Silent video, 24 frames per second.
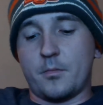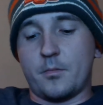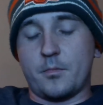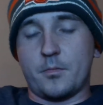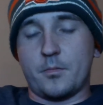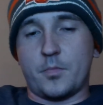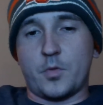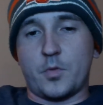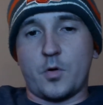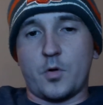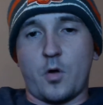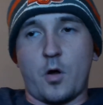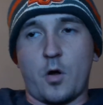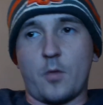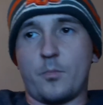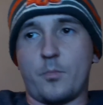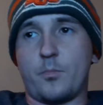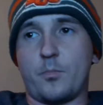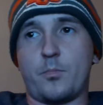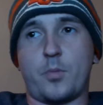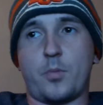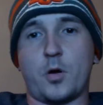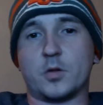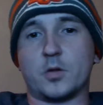there are
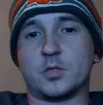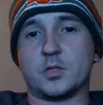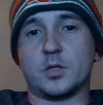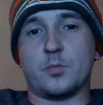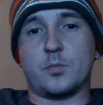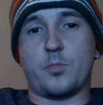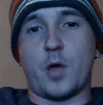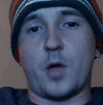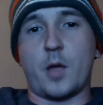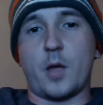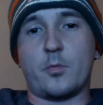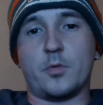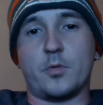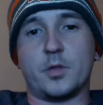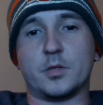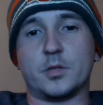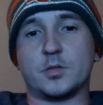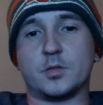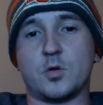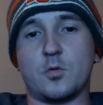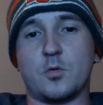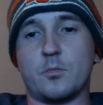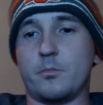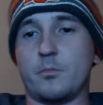parts of the Bible that
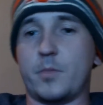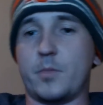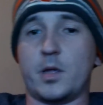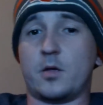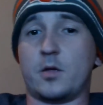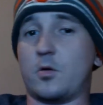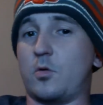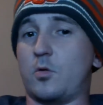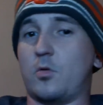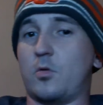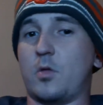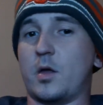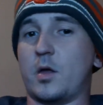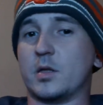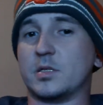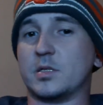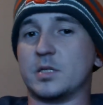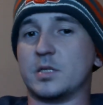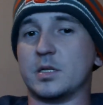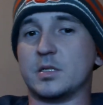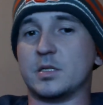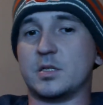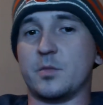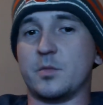don't make a whole lot of
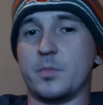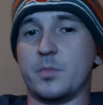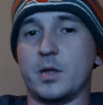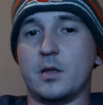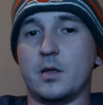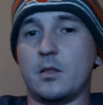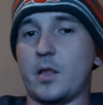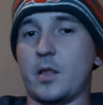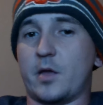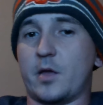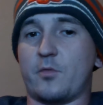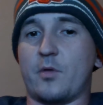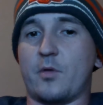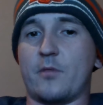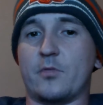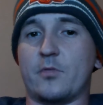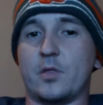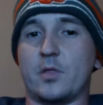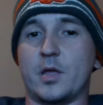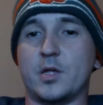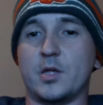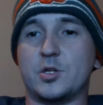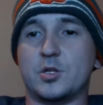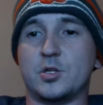sense to me, like
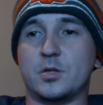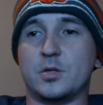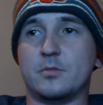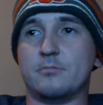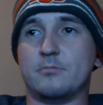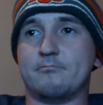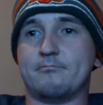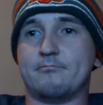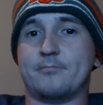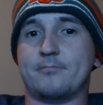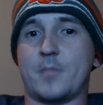Revelation.